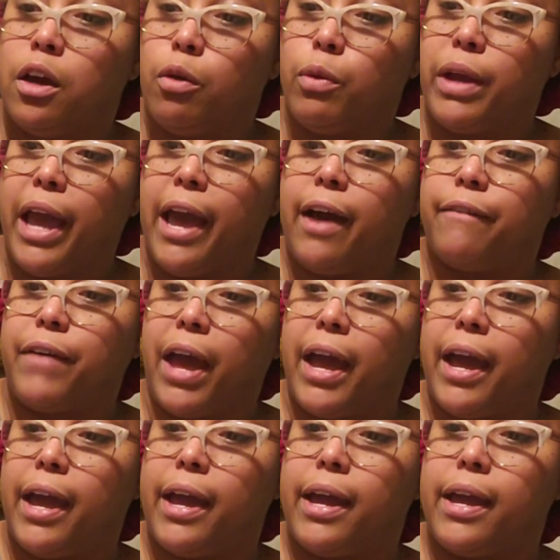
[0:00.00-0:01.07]
We have
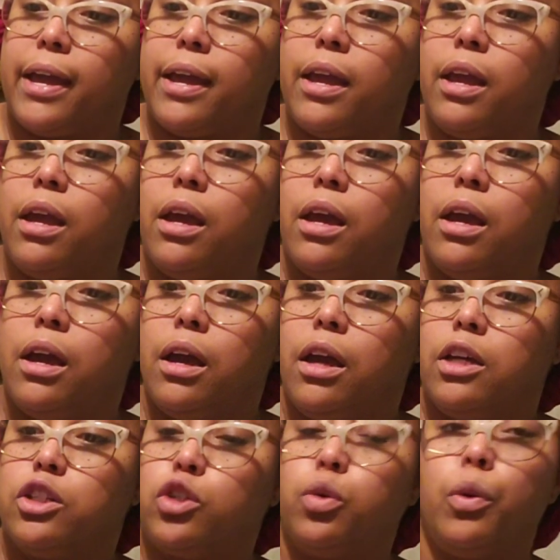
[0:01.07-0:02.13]
a
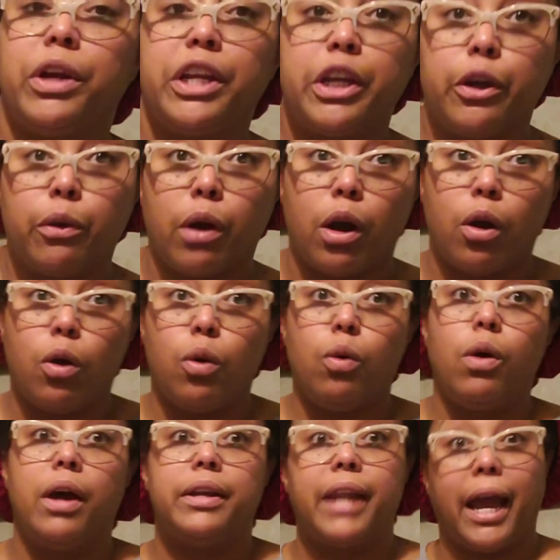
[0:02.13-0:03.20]

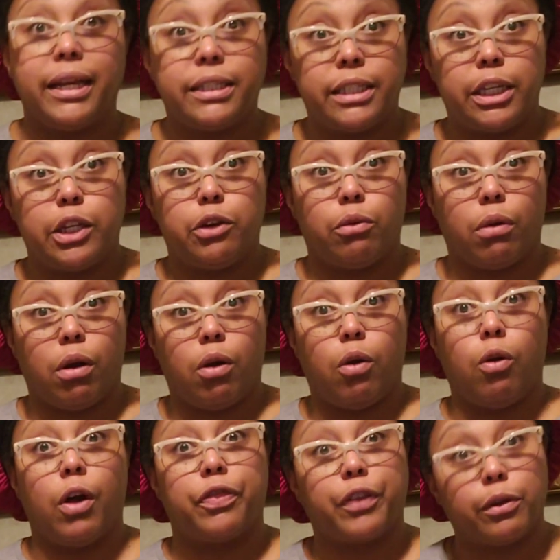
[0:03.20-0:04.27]
20-year-old, a
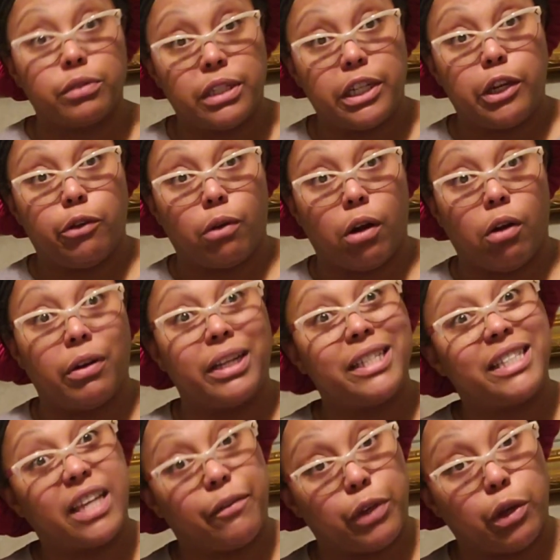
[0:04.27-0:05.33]
19-year-old, a 13-year-old, and a
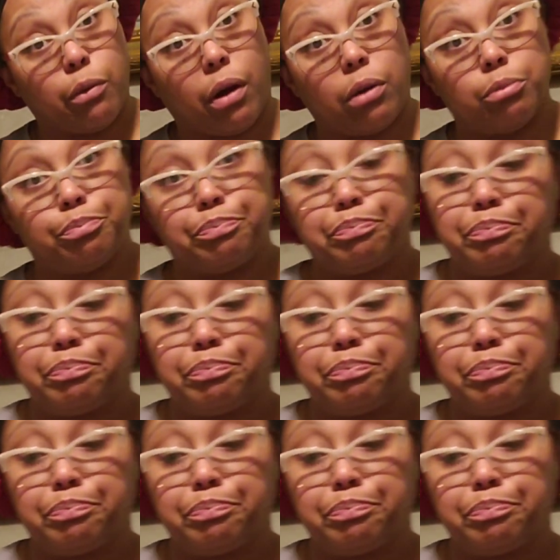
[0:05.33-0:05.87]
7-year-old.